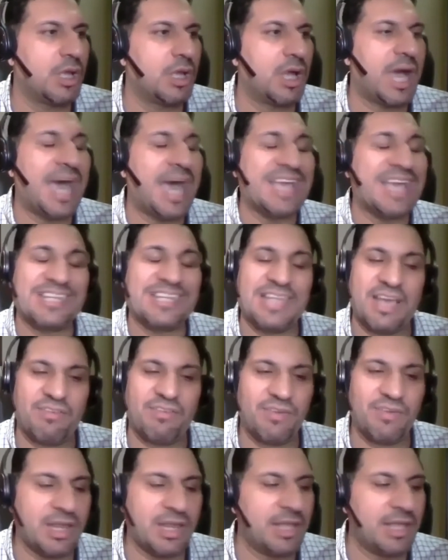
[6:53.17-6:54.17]
I
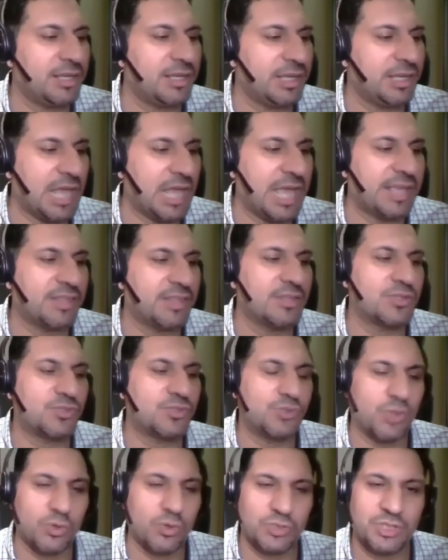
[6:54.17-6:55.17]
definitely like the
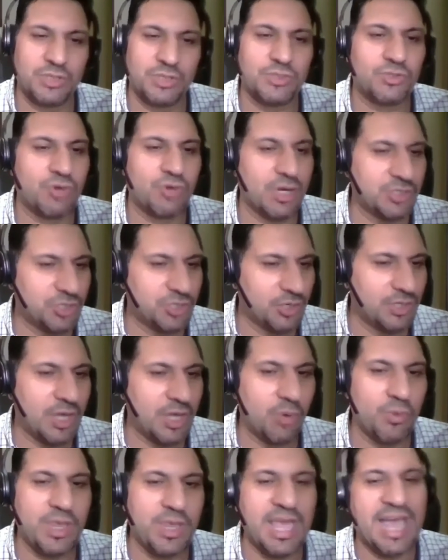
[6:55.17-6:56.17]
social structure
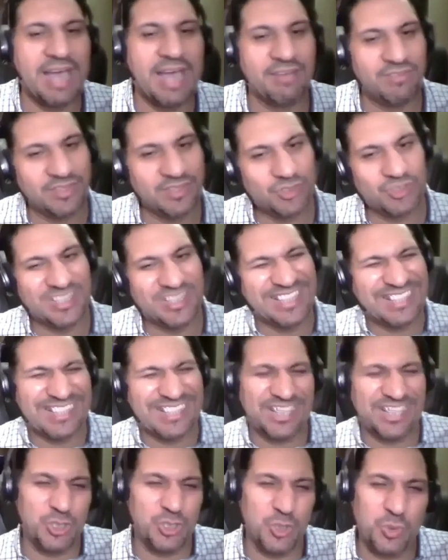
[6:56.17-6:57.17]
that we have. It's
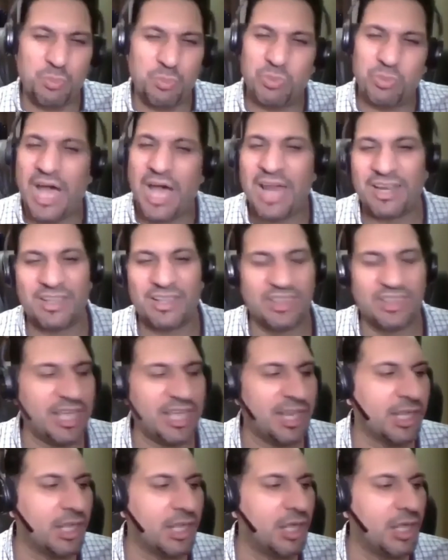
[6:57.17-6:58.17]
a two-product
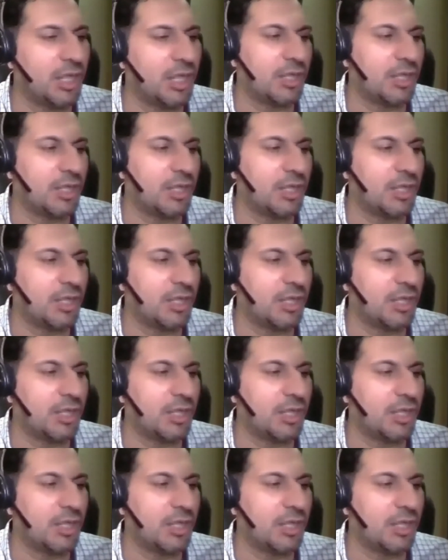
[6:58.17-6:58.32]
thing.